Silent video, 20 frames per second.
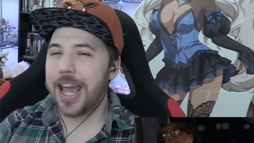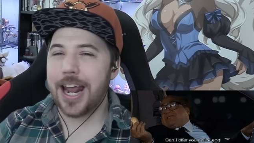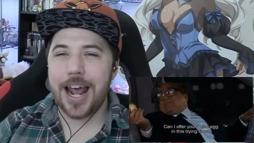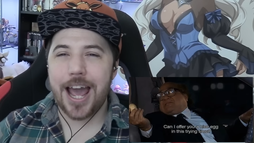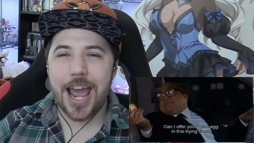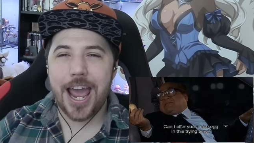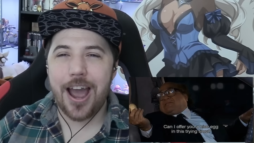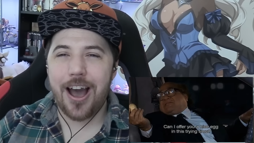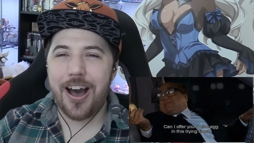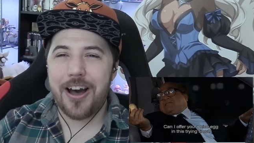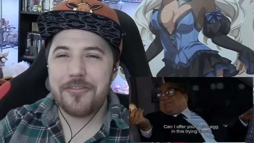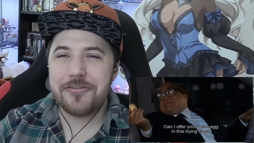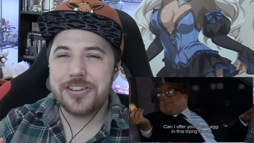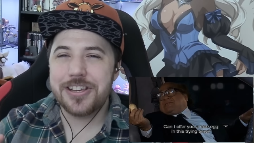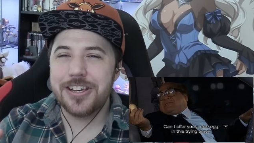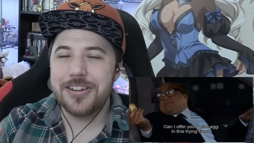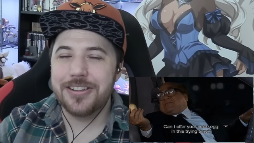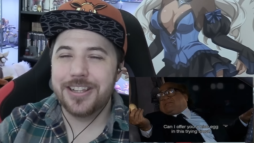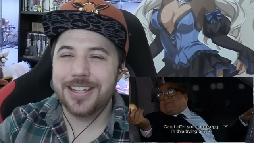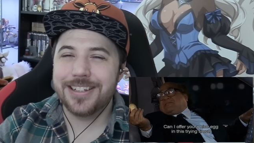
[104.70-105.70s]
Can I offer
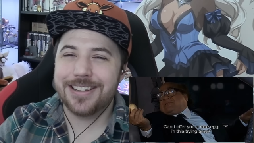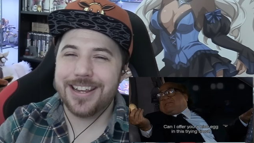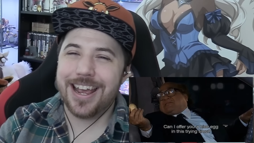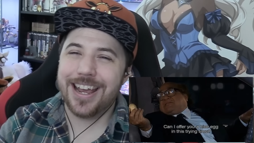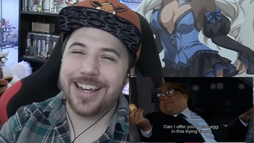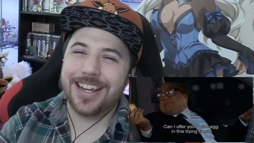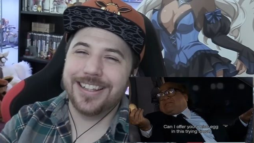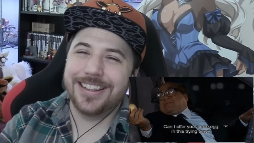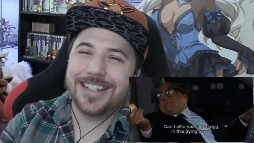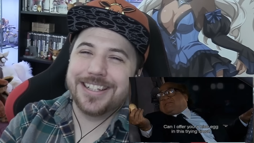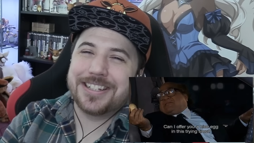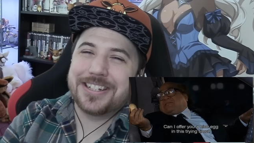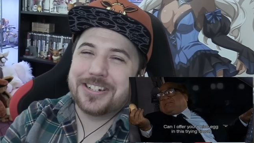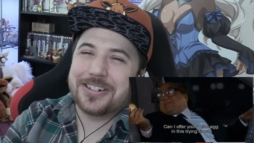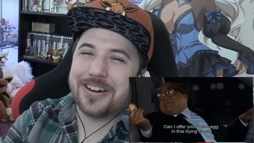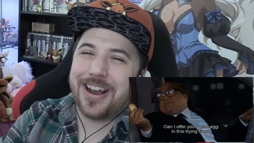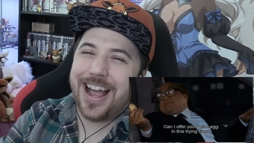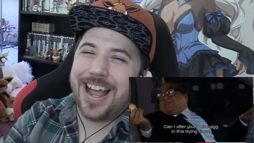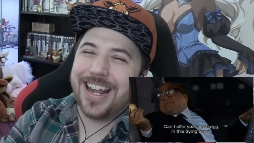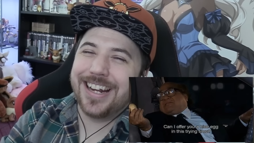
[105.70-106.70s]
you this egg in this
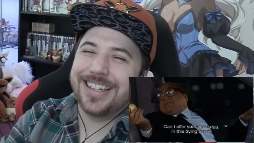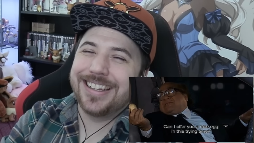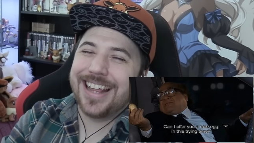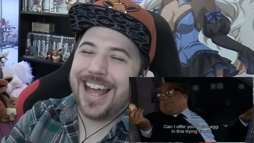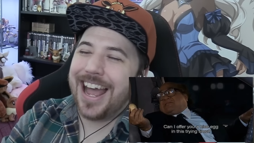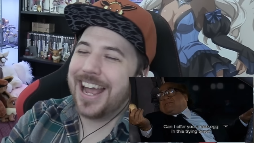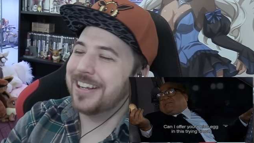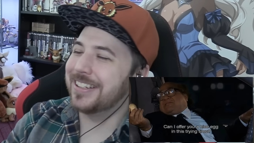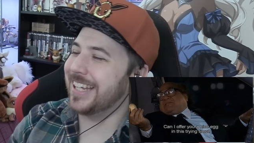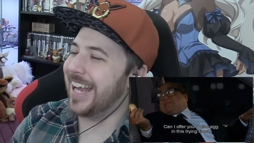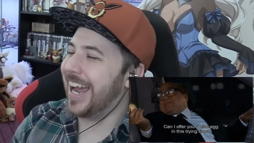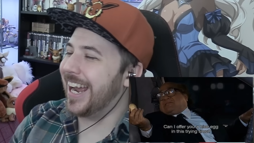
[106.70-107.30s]
trying times?